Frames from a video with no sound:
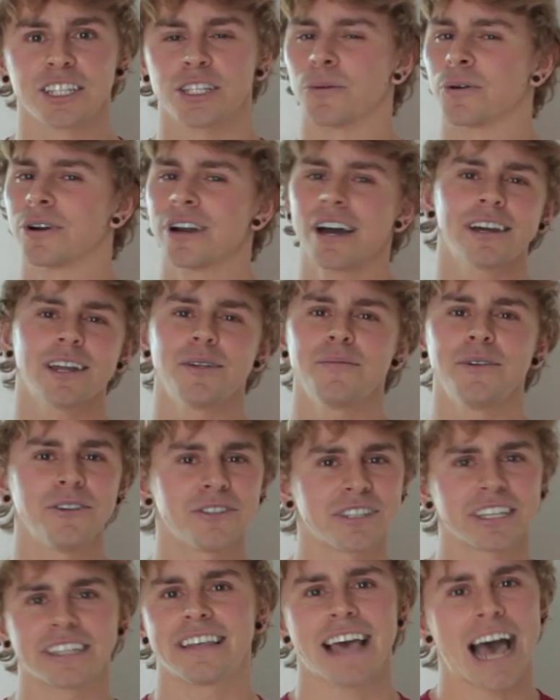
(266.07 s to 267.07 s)
So we're not going to
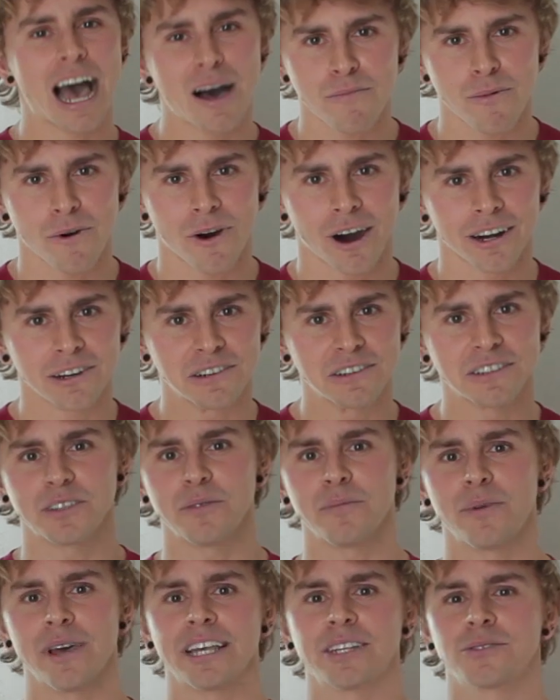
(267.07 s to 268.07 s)
be using tap water
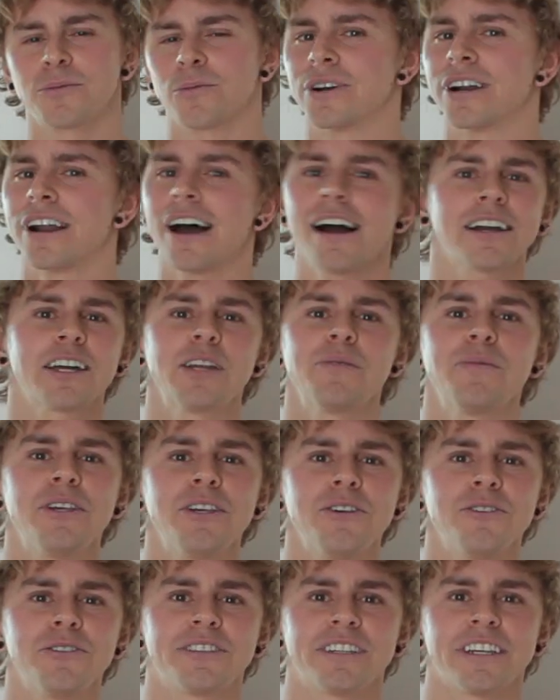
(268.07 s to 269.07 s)
as the base. We're not going
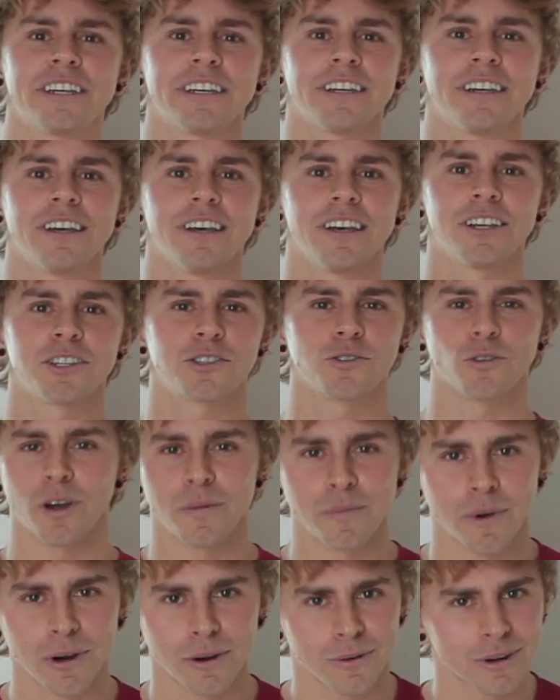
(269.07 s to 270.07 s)
to be using
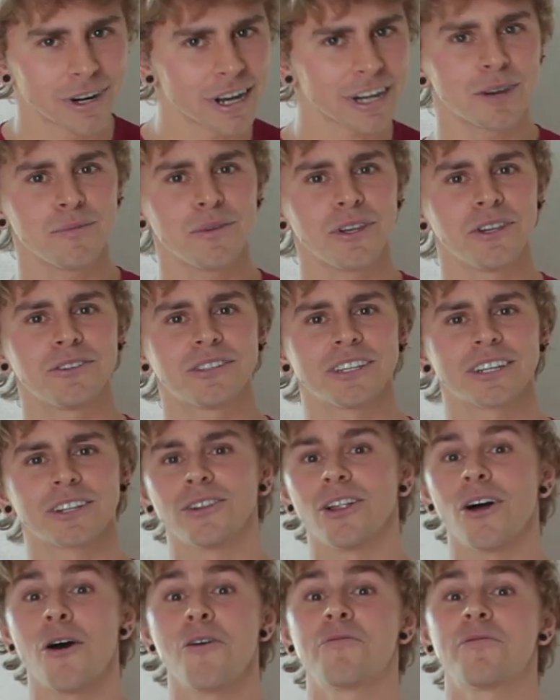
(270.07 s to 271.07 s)
soy milk. We're not going to be
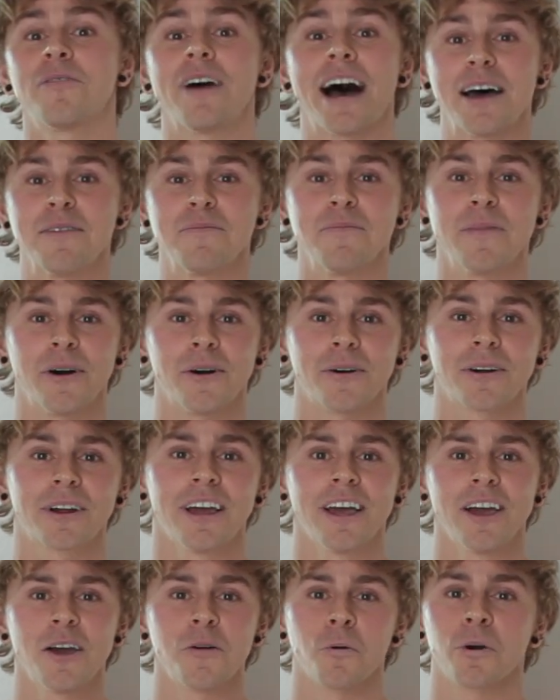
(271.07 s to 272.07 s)
using low-fat
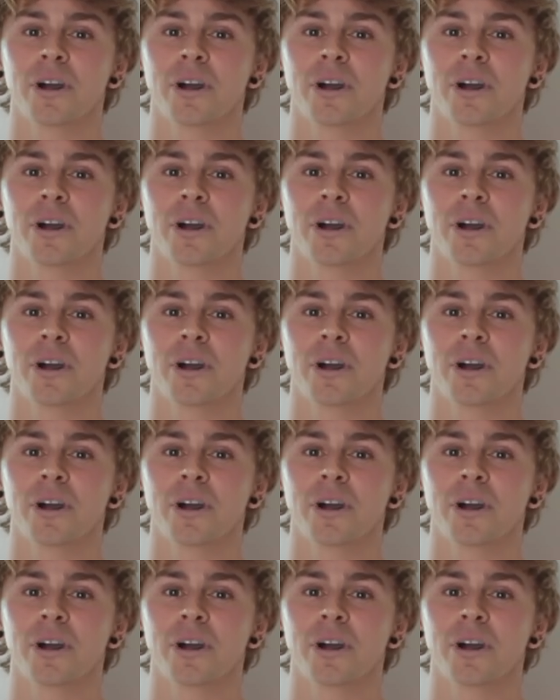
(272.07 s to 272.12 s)
milk.